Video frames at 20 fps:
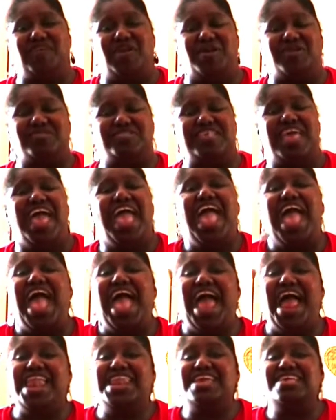verse
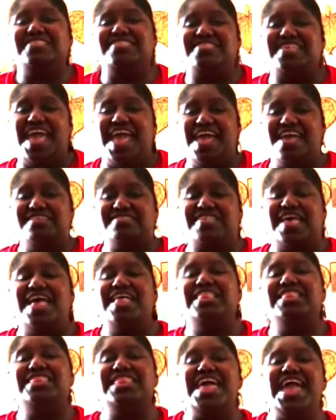and it says,
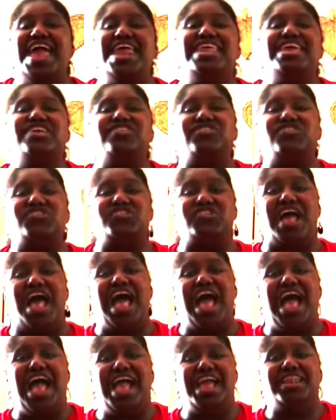let it
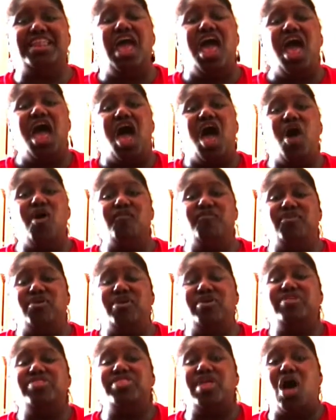shine
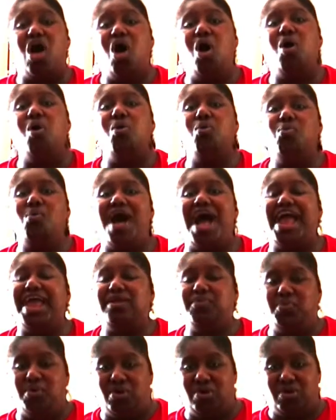over the whole
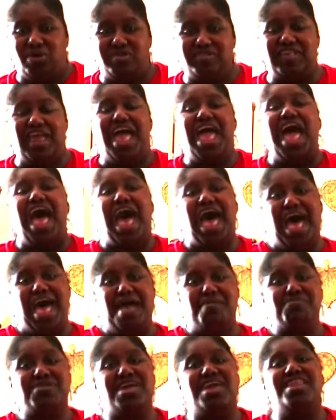wide world.
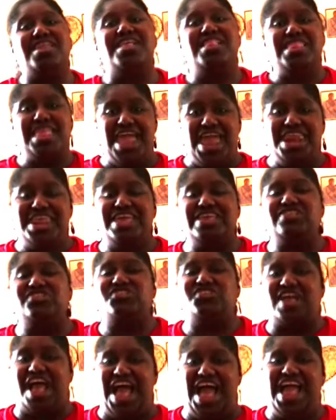I'm going to let it
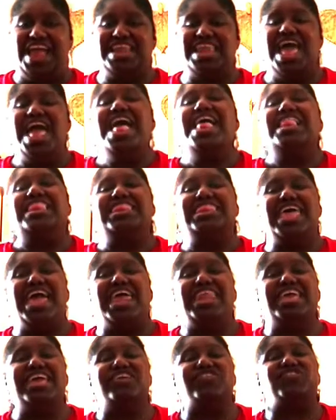shine.
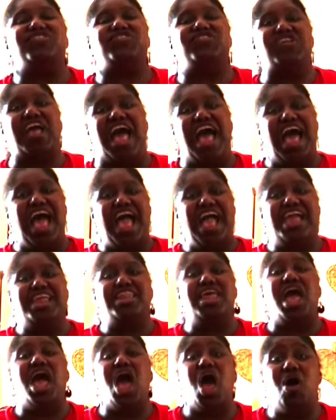Let it shine
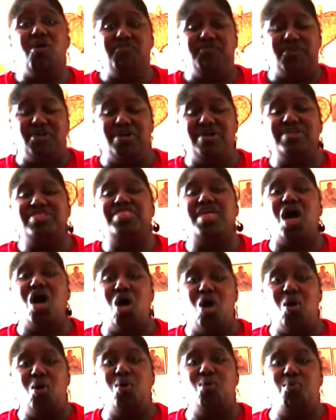over the
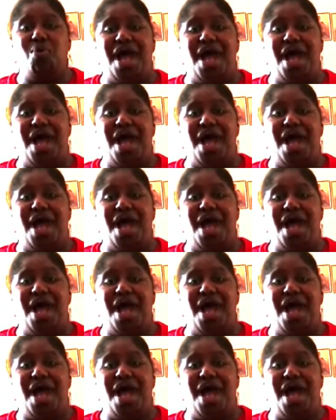whole